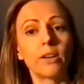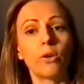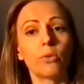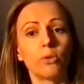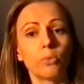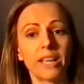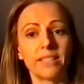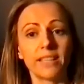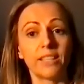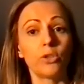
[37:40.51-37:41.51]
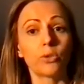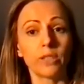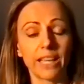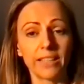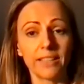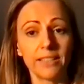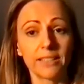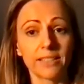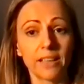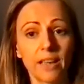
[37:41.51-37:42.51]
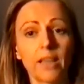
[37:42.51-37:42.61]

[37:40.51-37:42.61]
to hold the weight in your legs,